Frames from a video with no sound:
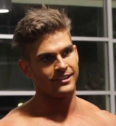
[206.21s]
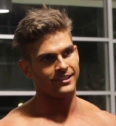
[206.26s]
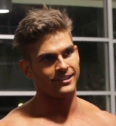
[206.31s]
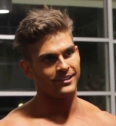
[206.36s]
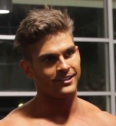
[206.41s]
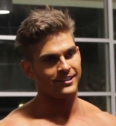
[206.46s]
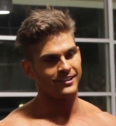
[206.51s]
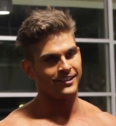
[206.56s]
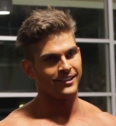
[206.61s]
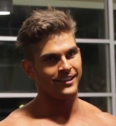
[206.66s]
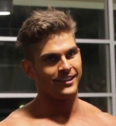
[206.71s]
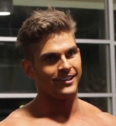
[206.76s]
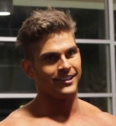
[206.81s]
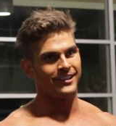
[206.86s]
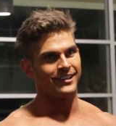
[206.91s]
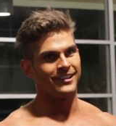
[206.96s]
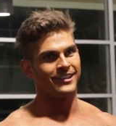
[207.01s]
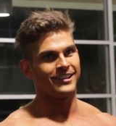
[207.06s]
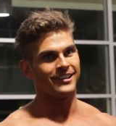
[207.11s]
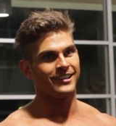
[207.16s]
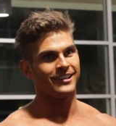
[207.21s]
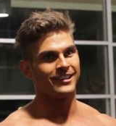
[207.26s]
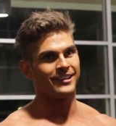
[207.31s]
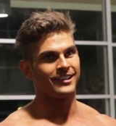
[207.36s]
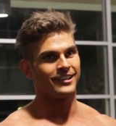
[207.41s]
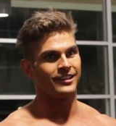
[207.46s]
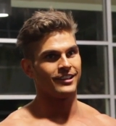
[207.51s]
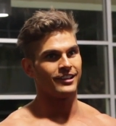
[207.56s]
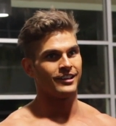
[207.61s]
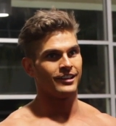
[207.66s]

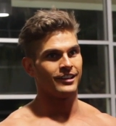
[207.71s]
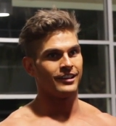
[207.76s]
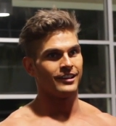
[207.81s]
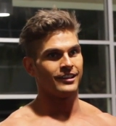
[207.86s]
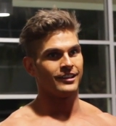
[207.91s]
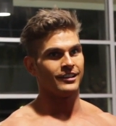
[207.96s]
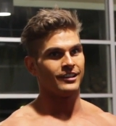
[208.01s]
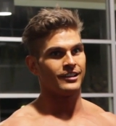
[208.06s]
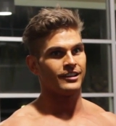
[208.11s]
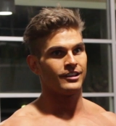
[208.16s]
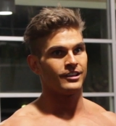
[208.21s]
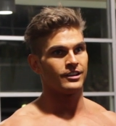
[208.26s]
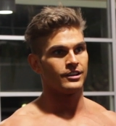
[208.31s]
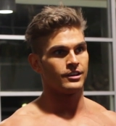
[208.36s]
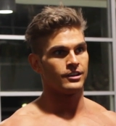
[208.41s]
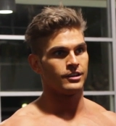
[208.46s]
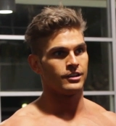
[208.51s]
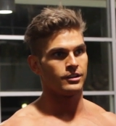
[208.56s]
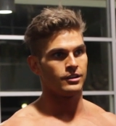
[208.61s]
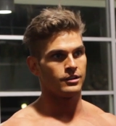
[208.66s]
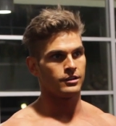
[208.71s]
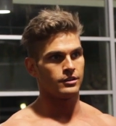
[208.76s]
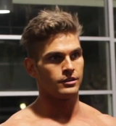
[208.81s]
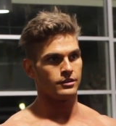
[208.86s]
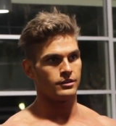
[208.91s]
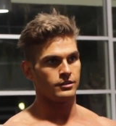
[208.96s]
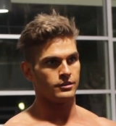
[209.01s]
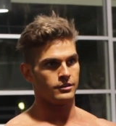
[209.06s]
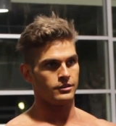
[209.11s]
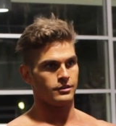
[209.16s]

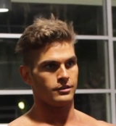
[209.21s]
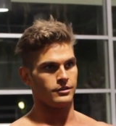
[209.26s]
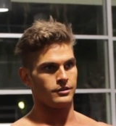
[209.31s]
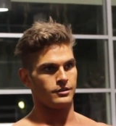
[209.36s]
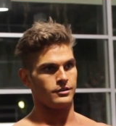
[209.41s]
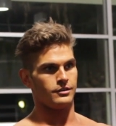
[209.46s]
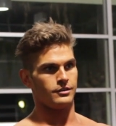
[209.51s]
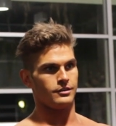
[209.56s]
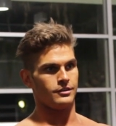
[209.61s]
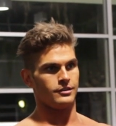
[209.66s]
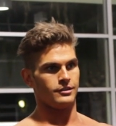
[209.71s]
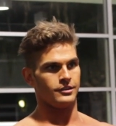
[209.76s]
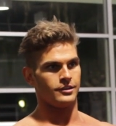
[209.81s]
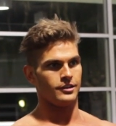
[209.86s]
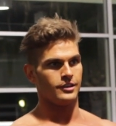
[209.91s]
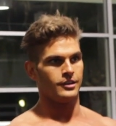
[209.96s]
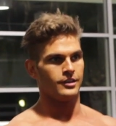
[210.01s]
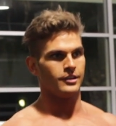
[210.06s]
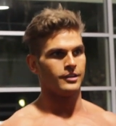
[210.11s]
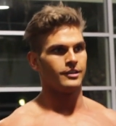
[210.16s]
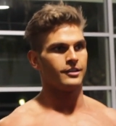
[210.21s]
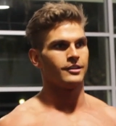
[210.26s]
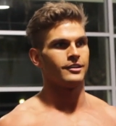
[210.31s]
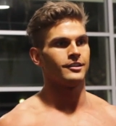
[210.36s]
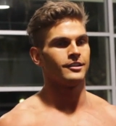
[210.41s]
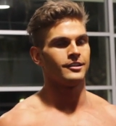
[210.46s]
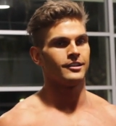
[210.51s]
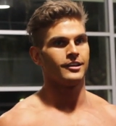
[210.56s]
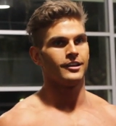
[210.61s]
(no one is talking)